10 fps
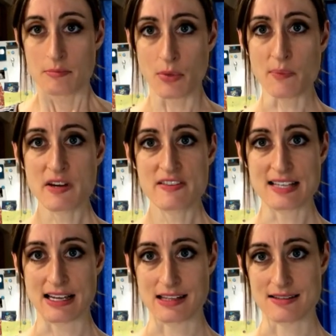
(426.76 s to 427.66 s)
Moment of
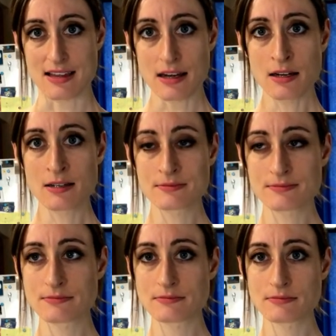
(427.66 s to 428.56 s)
silence then.
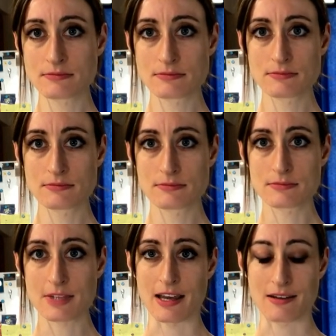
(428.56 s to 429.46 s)

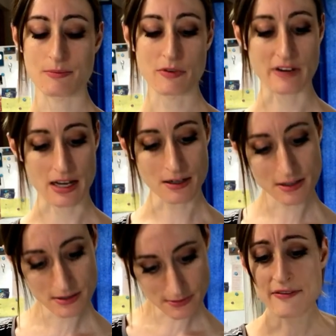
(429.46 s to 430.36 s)
Okay, moving on.
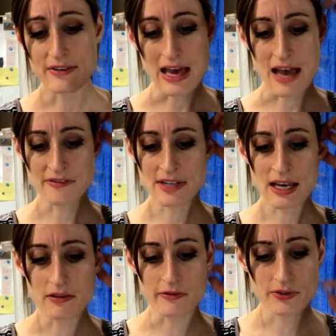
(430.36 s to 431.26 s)
If you have to
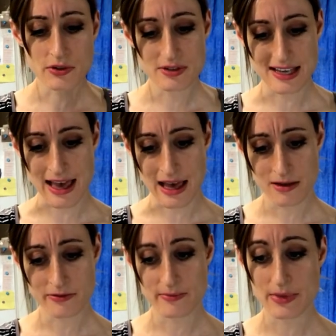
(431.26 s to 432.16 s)
have fruit to
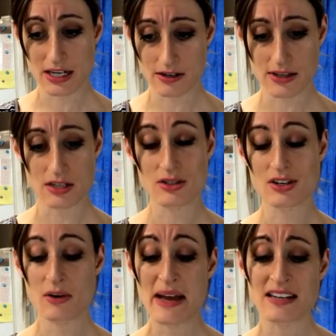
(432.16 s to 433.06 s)
have beer, then you
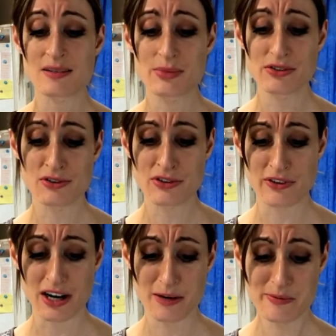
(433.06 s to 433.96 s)
should go back to Boone's
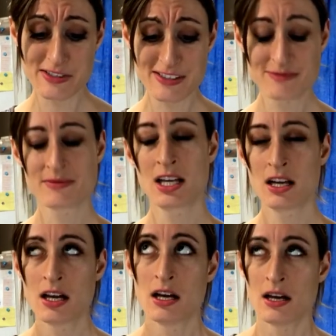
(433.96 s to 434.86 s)
Farms.
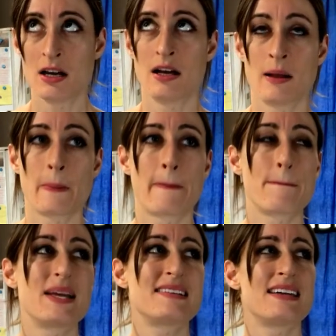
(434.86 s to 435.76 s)

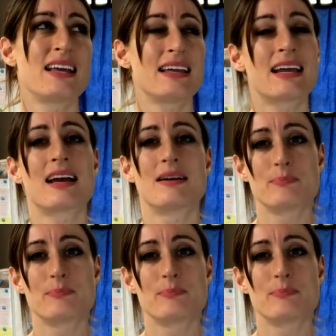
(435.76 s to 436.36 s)
It's not like,